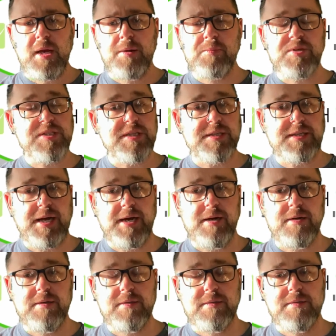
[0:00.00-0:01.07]
And once they're
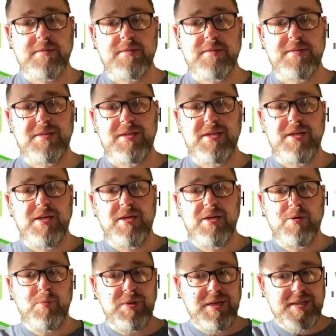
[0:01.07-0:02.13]
there,
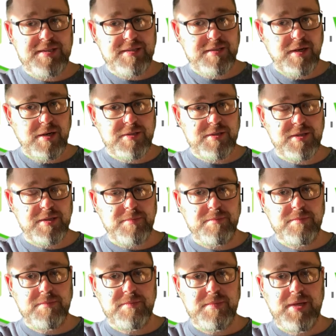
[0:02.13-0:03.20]
we need to talk to them
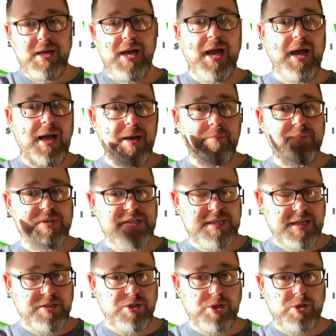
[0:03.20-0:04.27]
and
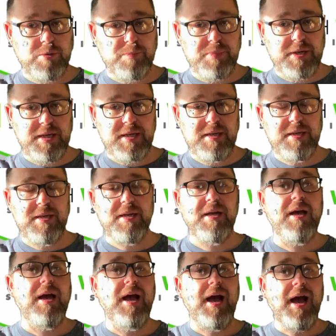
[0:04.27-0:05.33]
present your company
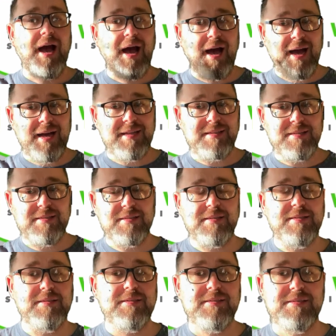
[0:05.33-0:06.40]
and
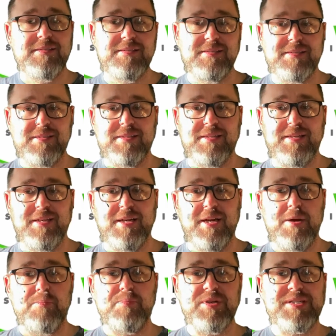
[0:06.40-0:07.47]

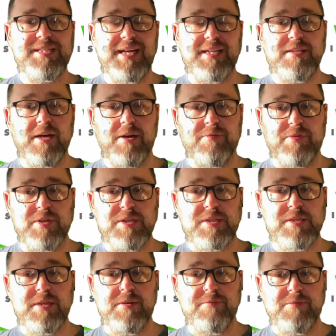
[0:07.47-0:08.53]
present
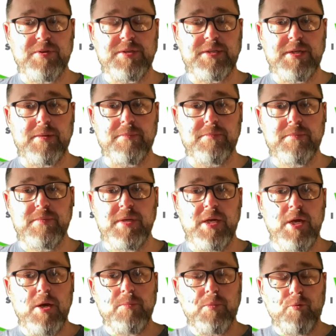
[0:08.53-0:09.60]
offers in front of them.
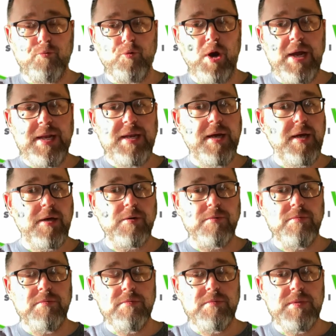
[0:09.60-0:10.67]
But right
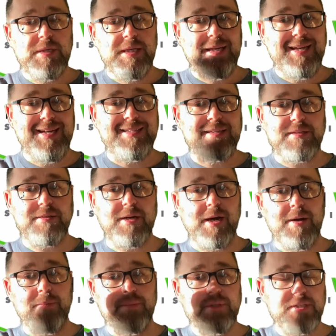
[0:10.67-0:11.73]
now is a
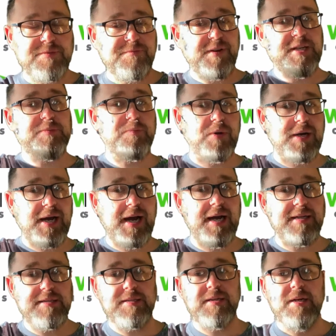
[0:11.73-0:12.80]
time, just Facebook
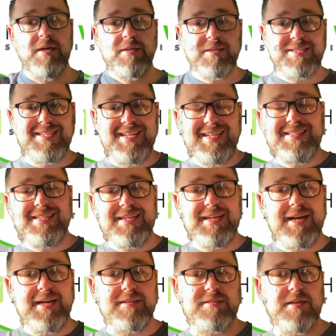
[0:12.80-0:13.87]
ads just LinkedIn
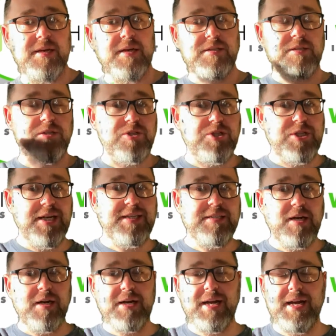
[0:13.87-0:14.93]
ads, just
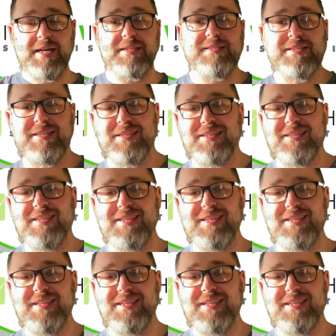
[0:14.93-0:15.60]
TikTok ads,